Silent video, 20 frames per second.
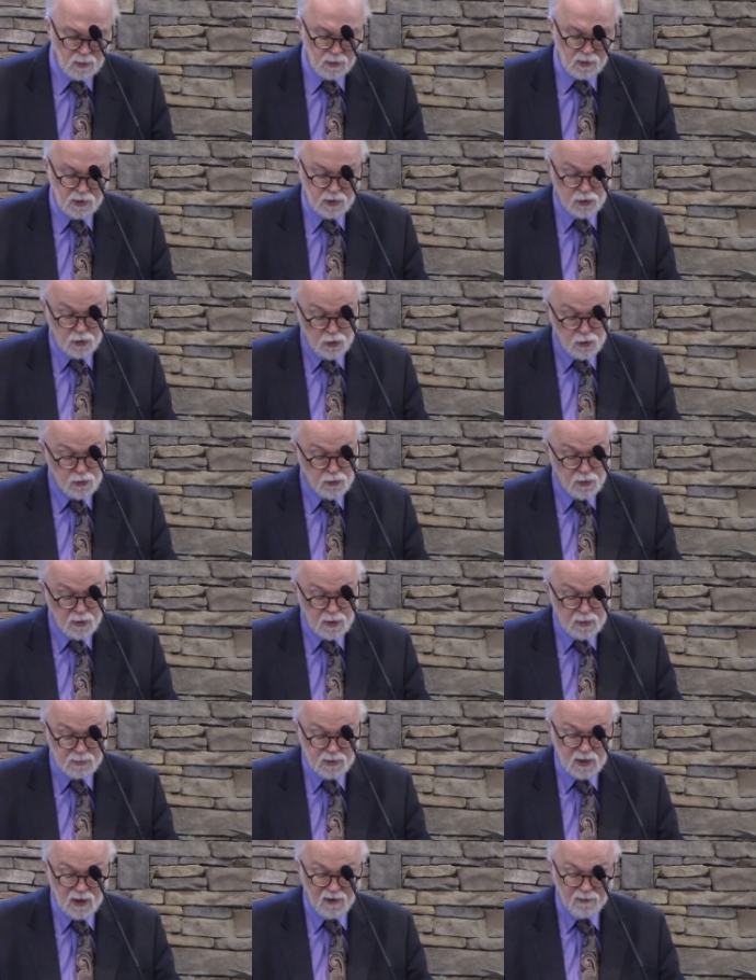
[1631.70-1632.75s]
or as Luther
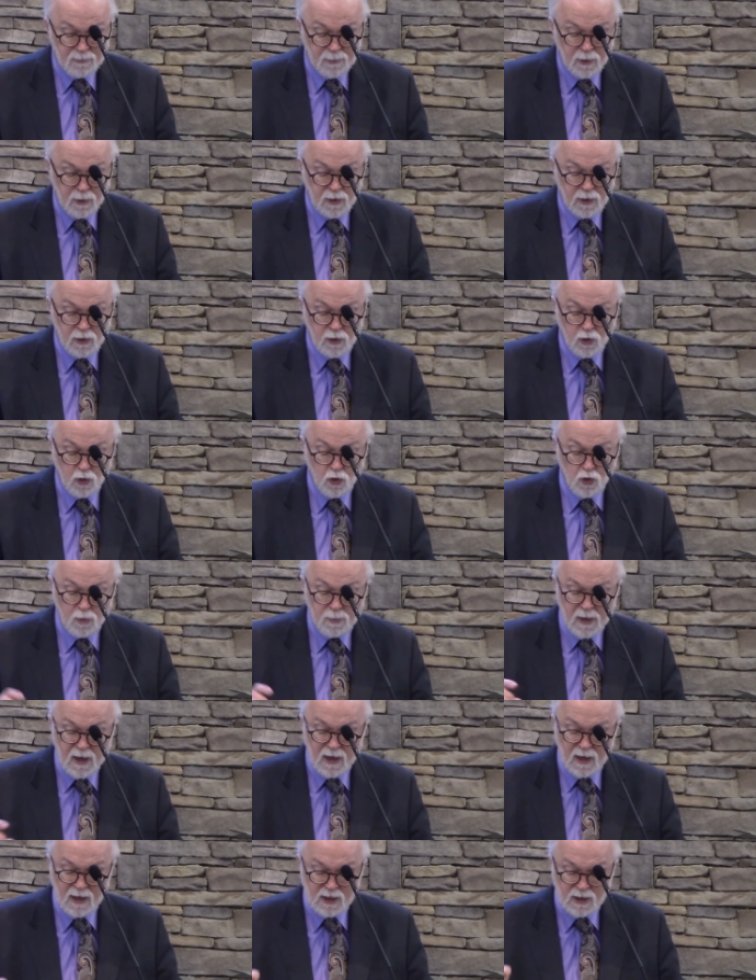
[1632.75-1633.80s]
himself put it,
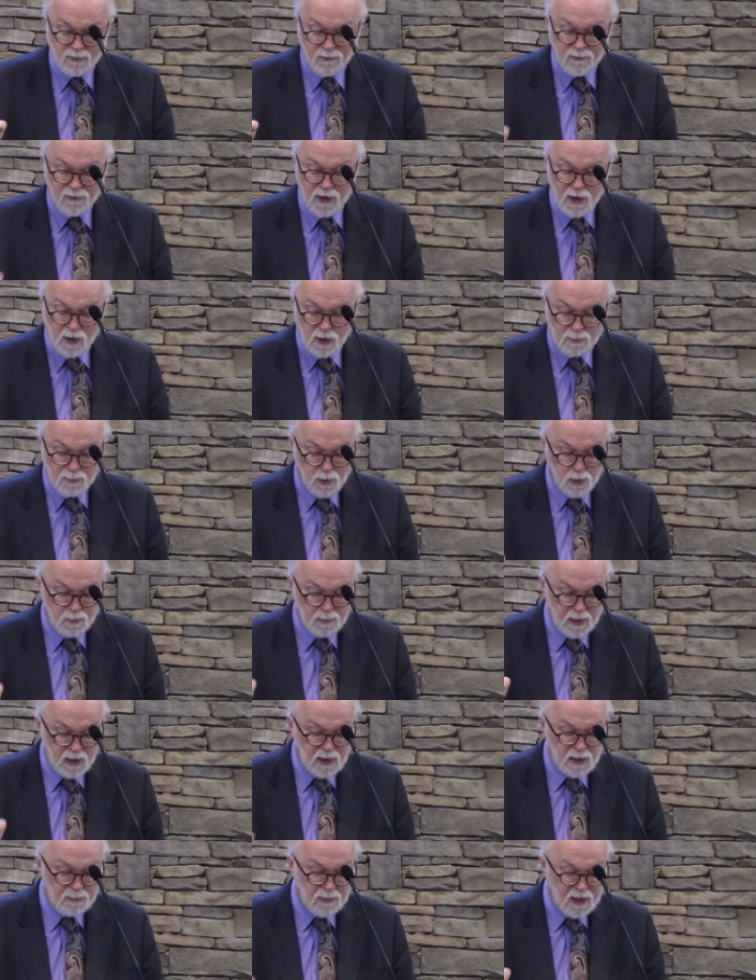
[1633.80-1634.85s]
ubi est
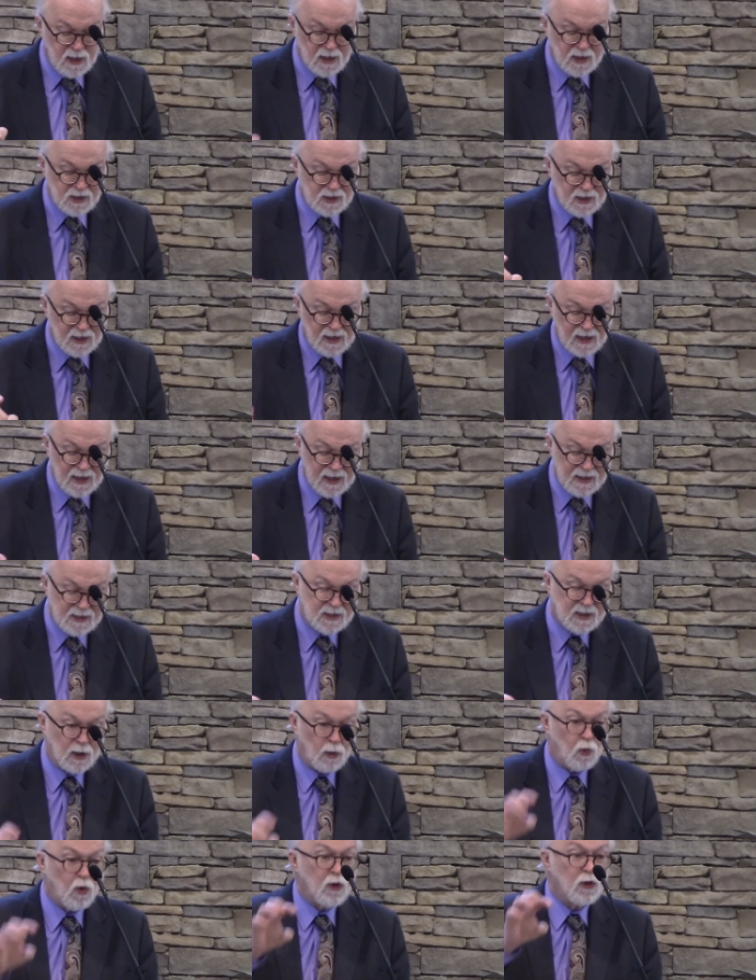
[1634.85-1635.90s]
verbum, ibi est
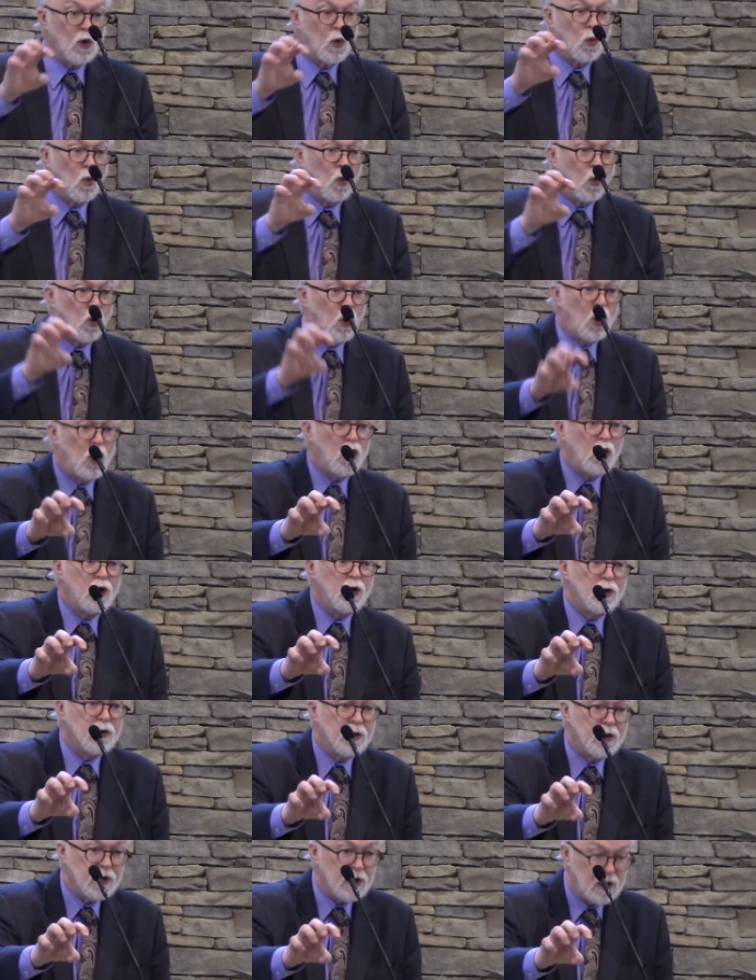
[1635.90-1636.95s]
ecclesia. Where the
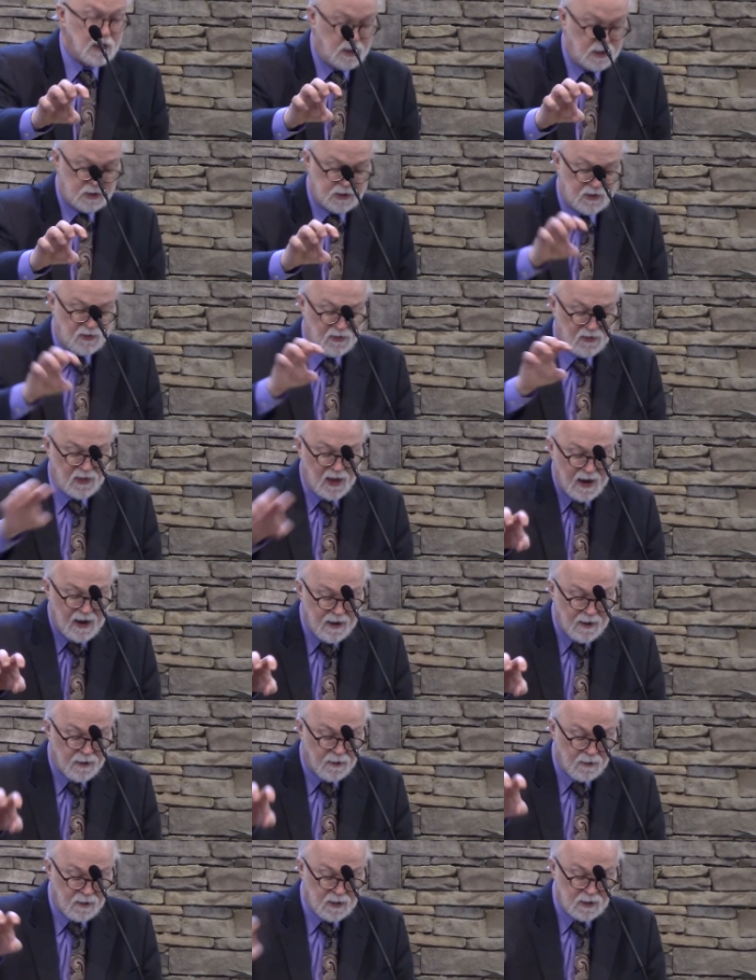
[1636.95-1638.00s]
word is,
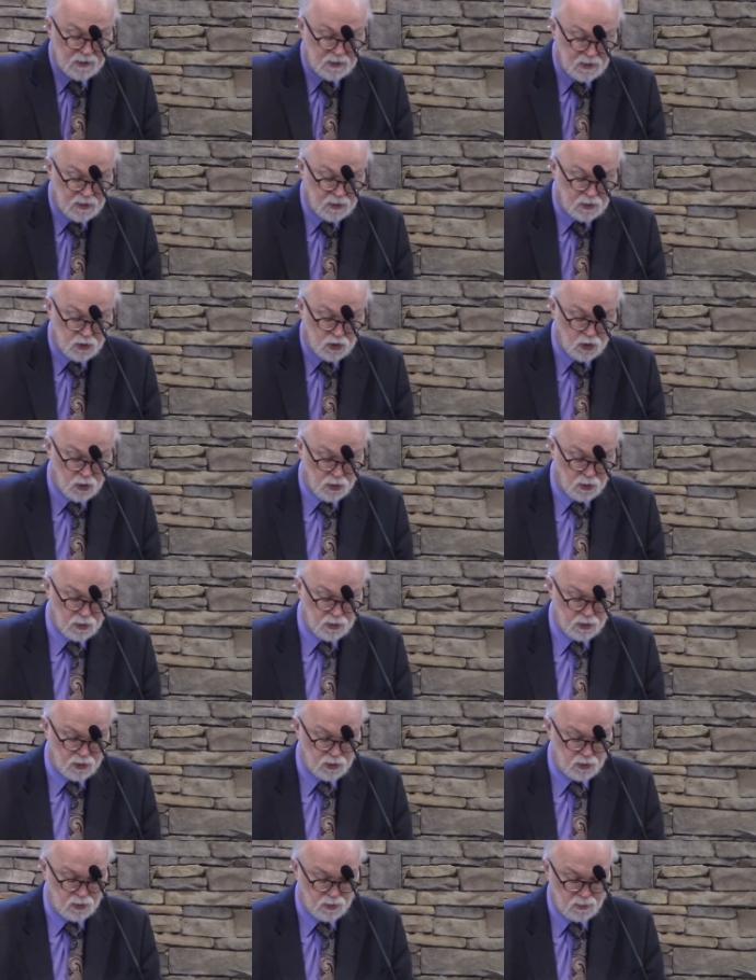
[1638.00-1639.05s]
there is the
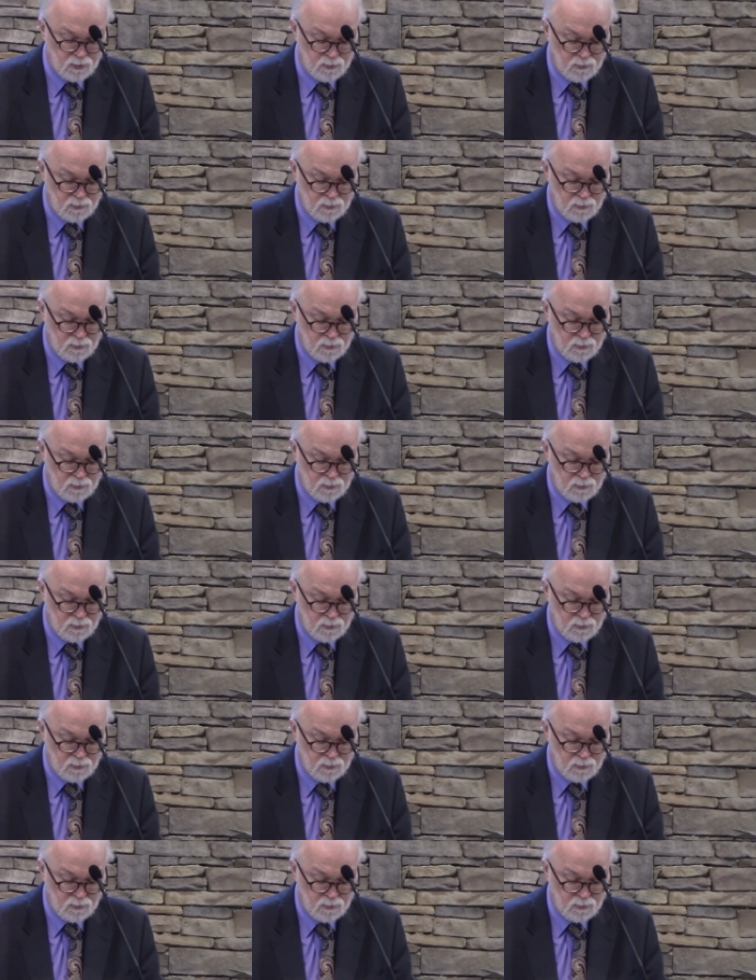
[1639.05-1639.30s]
church.